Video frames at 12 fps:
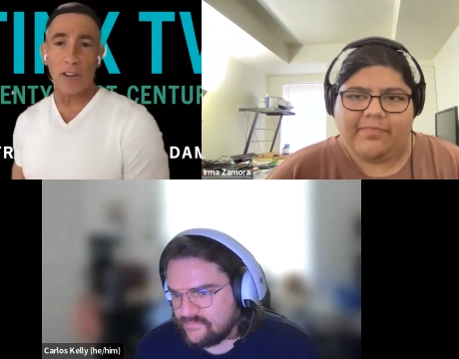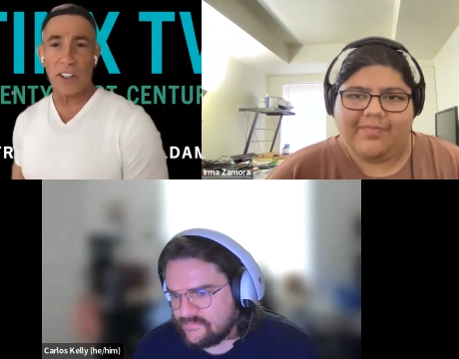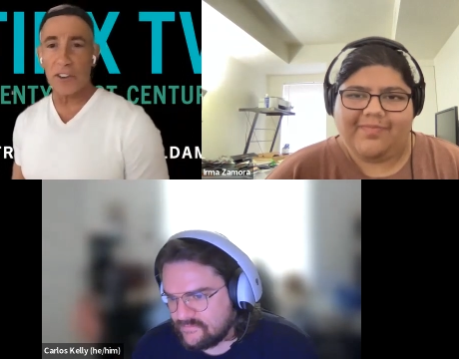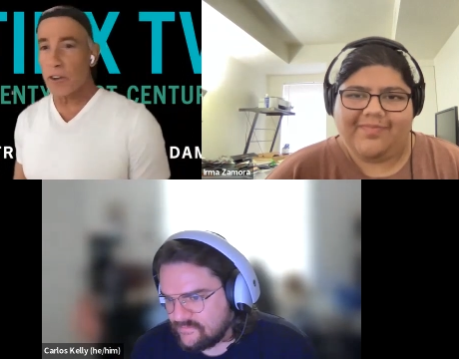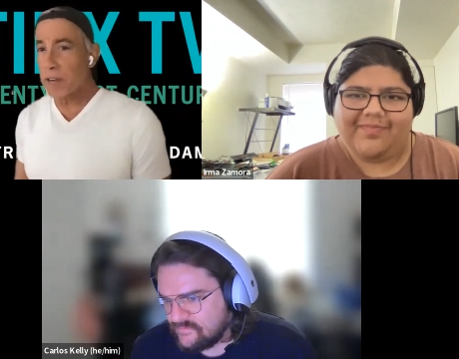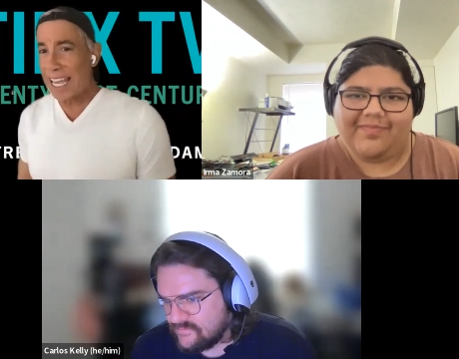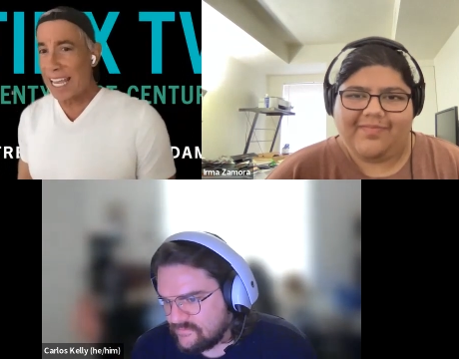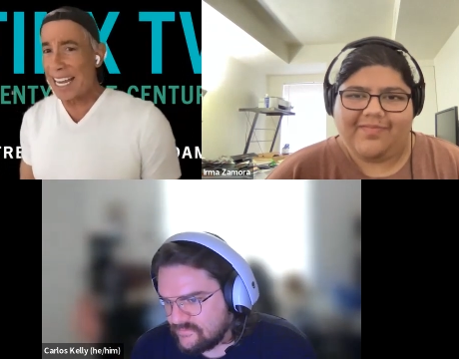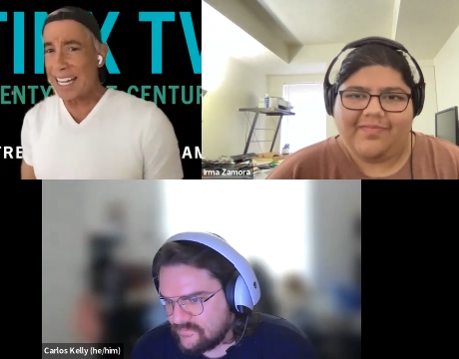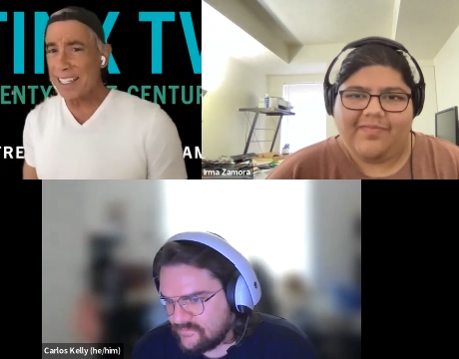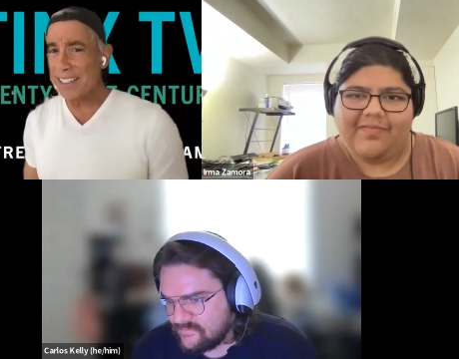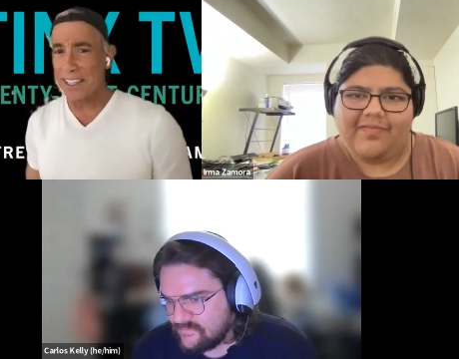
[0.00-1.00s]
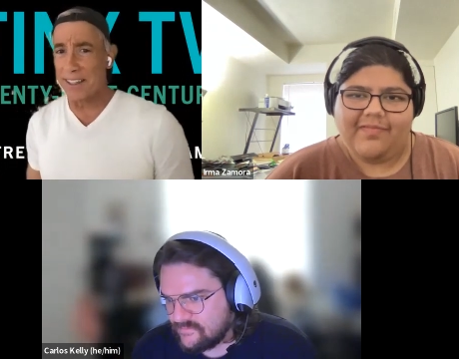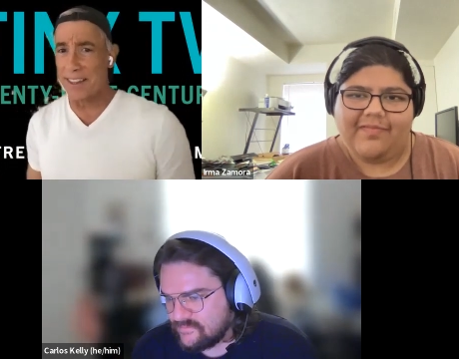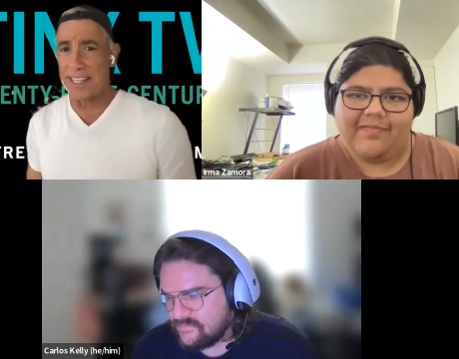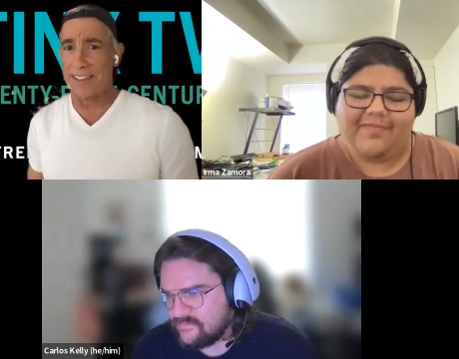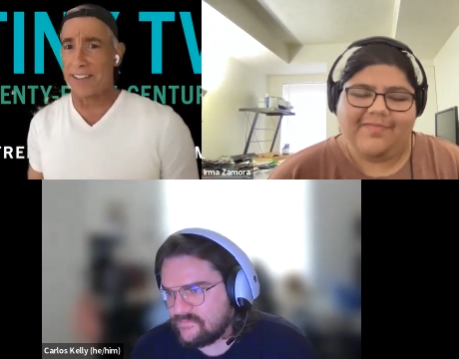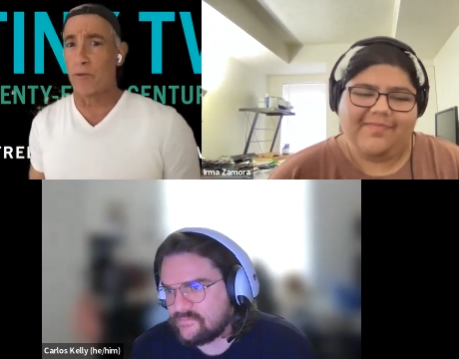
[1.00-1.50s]
Speaker 1: did you get into
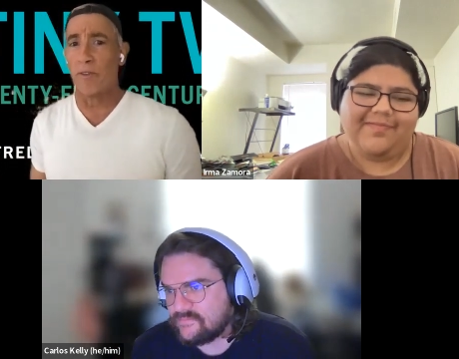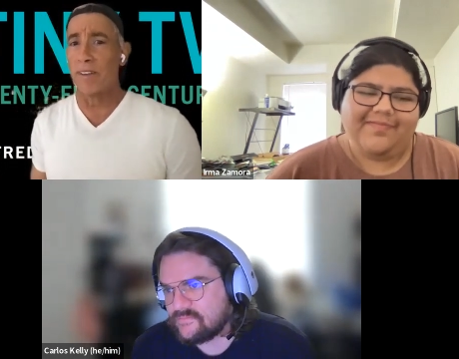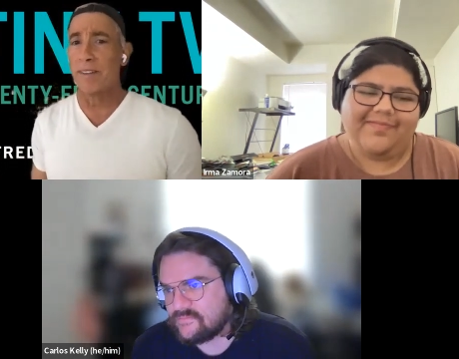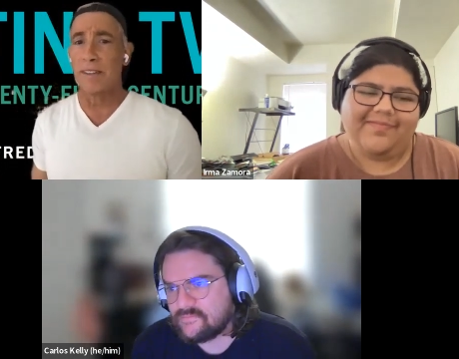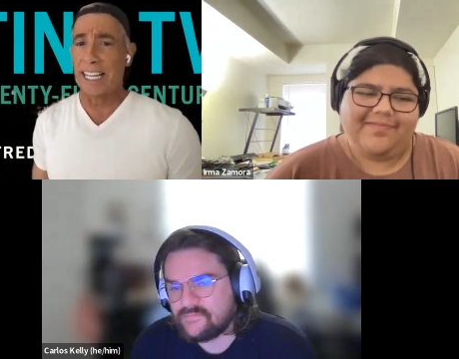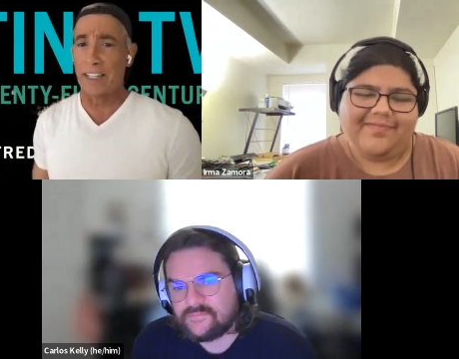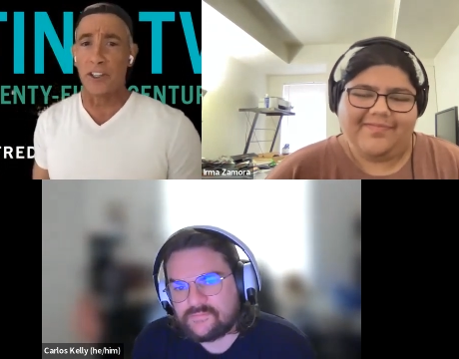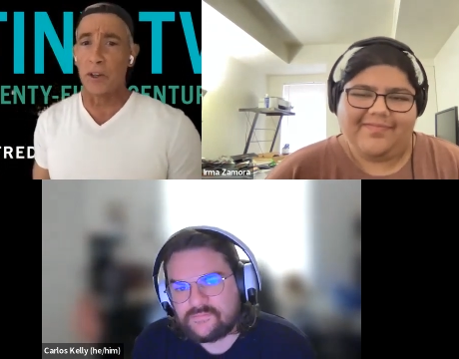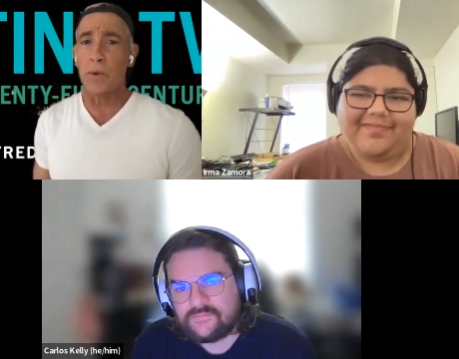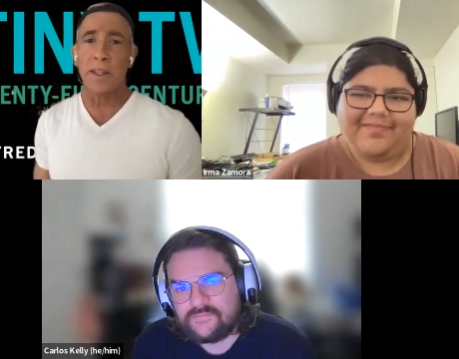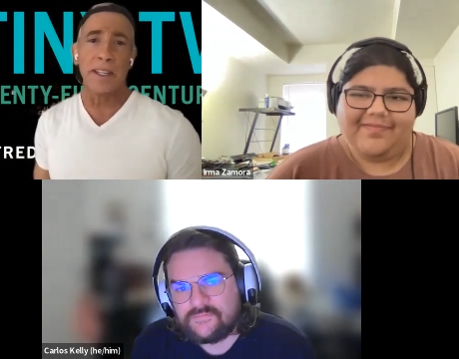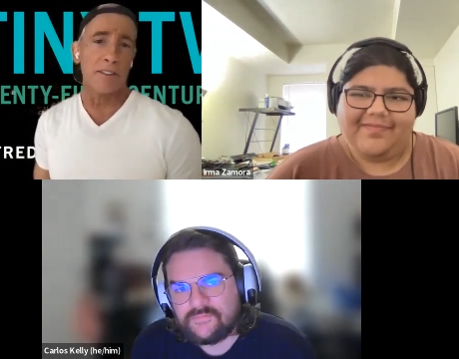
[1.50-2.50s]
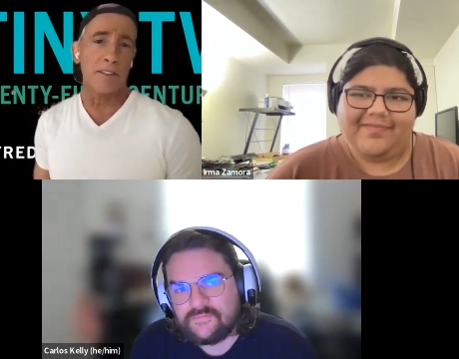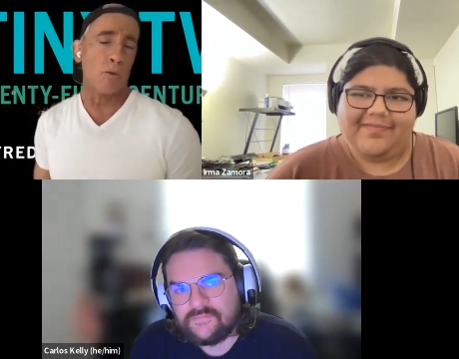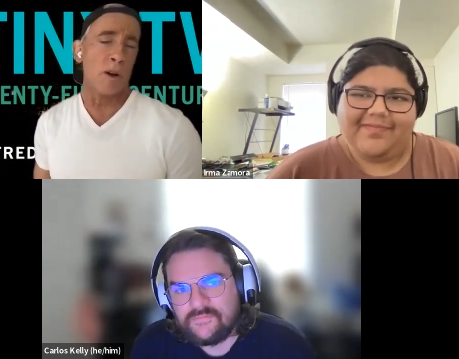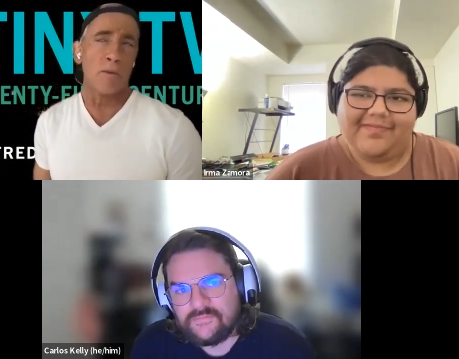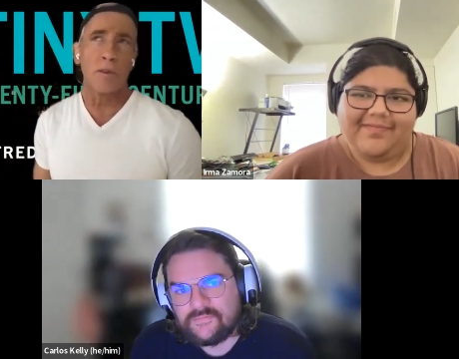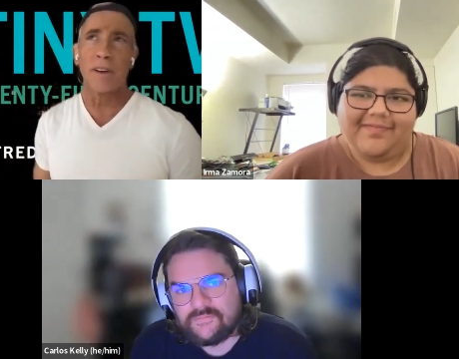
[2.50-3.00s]
this? Like doing this?
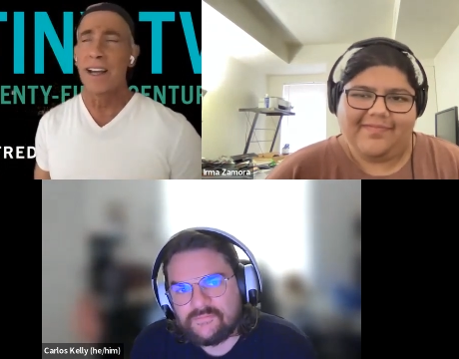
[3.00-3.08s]
What?